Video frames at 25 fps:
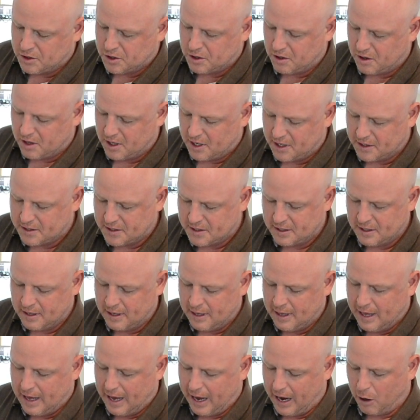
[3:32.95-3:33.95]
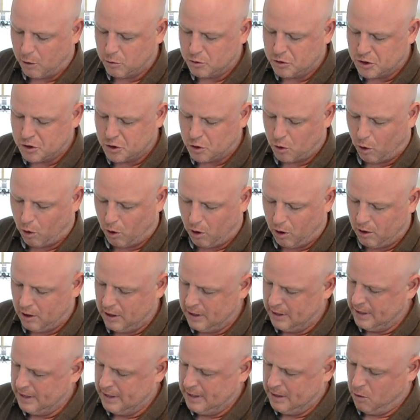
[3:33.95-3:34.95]
to this outsole
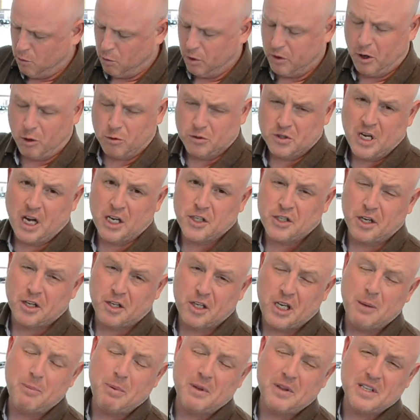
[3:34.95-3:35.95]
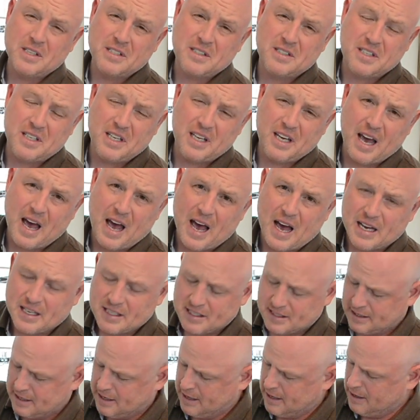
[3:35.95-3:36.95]
without touching, keeping this
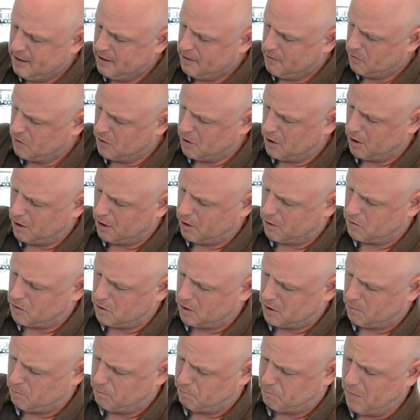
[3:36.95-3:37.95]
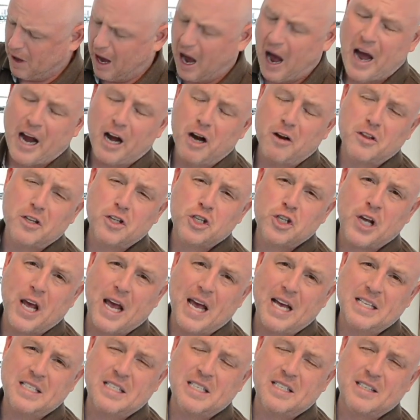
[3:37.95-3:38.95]
DS, the higher the
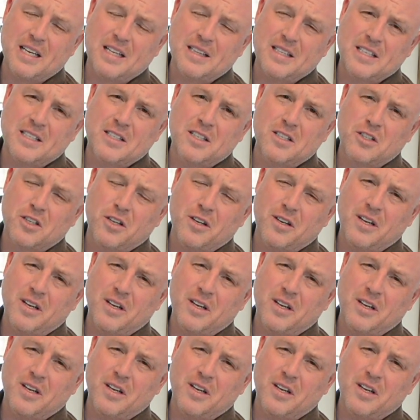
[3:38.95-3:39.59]
chances that this is going